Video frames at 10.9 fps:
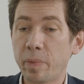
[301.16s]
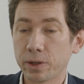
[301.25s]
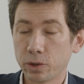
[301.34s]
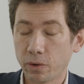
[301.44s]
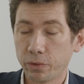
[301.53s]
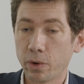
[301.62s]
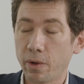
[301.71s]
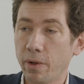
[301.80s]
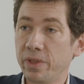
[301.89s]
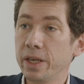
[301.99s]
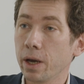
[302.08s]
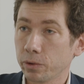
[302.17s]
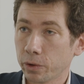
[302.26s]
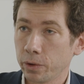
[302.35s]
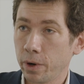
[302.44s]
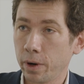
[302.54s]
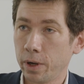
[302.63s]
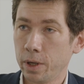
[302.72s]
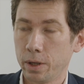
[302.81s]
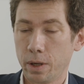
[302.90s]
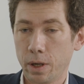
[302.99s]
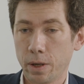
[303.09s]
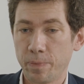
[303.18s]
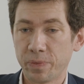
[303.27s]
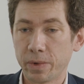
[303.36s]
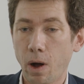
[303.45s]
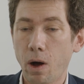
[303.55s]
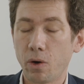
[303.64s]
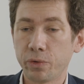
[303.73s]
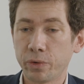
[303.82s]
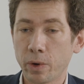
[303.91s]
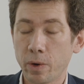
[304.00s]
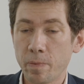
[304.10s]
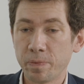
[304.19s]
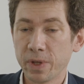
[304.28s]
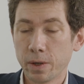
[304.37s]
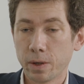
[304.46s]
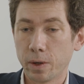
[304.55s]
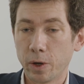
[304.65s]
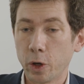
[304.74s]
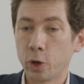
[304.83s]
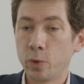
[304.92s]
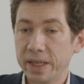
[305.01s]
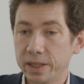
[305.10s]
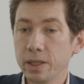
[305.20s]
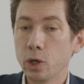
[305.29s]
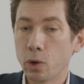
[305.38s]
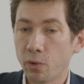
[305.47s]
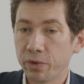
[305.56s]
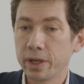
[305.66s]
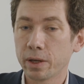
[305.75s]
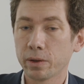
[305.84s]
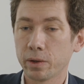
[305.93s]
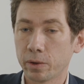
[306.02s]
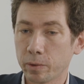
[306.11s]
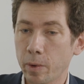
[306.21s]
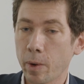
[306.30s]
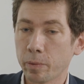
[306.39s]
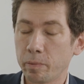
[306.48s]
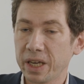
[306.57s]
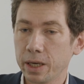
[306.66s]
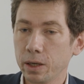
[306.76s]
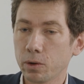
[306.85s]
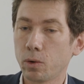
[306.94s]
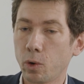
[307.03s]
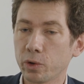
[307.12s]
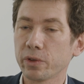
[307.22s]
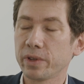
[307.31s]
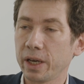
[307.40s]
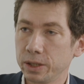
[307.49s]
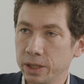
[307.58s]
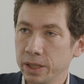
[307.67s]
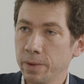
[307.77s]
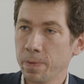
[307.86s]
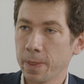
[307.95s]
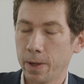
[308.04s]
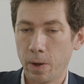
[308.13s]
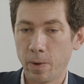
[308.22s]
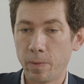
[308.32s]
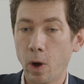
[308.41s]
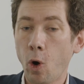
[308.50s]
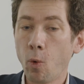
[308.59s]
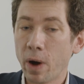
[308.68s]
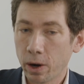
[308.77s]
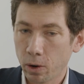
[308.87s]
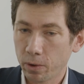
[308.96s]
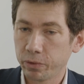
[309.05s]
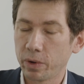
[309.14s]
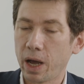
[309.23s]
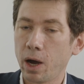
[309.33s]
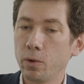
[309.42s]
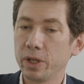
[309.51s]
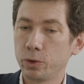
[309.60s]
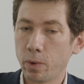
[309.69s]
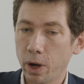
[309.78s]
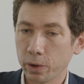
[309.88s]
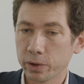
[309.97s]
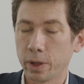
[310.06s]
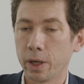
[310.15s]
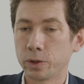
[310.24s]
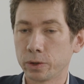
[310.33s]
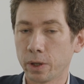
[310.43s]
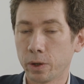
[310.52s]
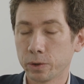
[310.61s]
part of the answer of creating confidence and making our society aware of how it works and